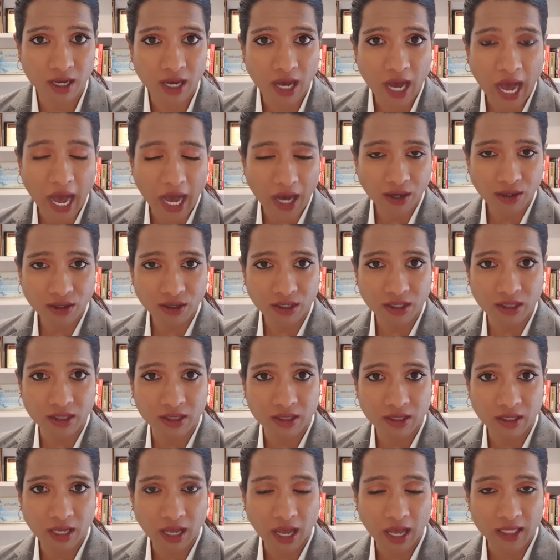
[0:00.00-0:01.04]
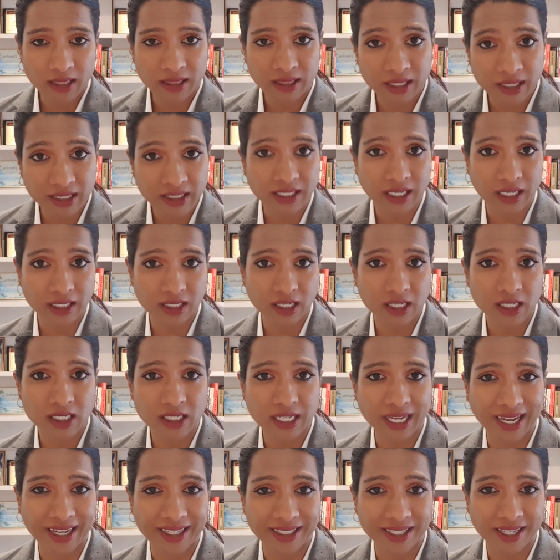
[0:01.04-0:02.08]
how could this
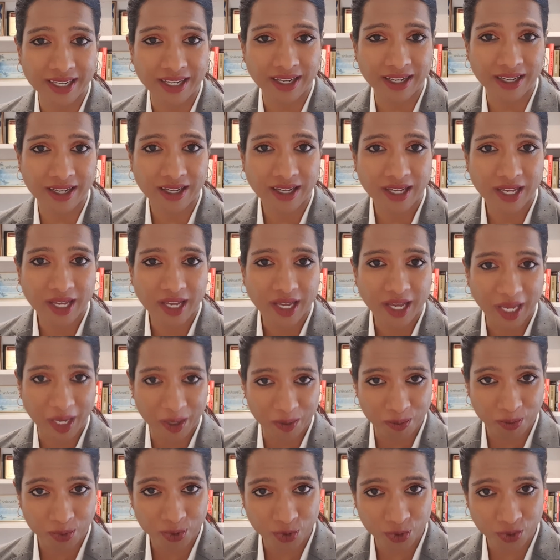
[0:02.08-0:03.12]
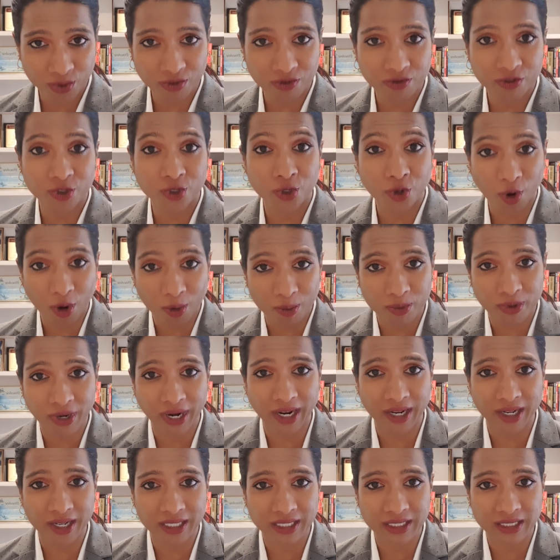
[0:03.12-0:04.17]
understanding improve your
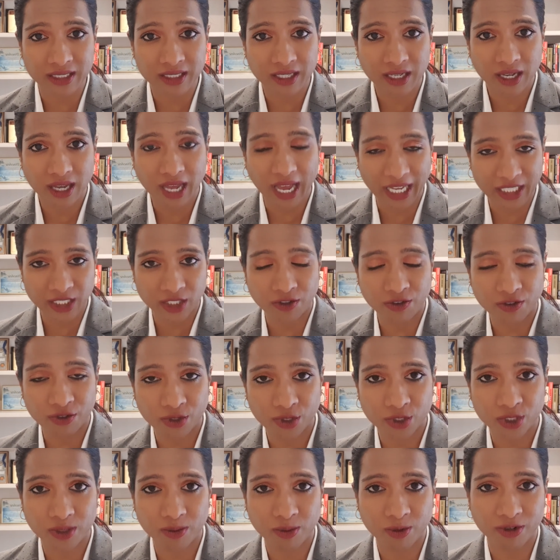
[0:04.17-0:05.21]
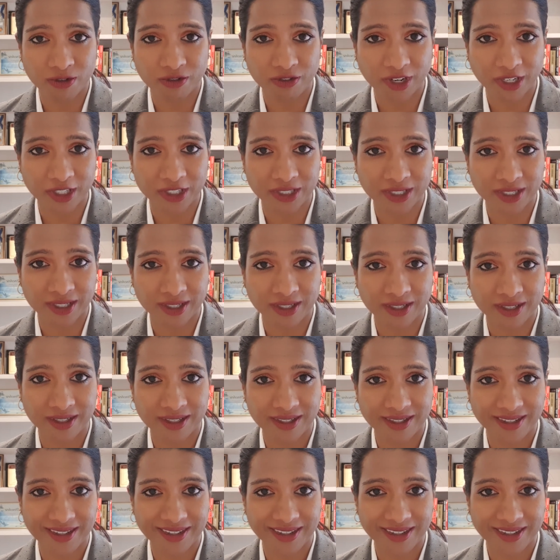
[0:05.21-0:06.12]
brand as a future professional?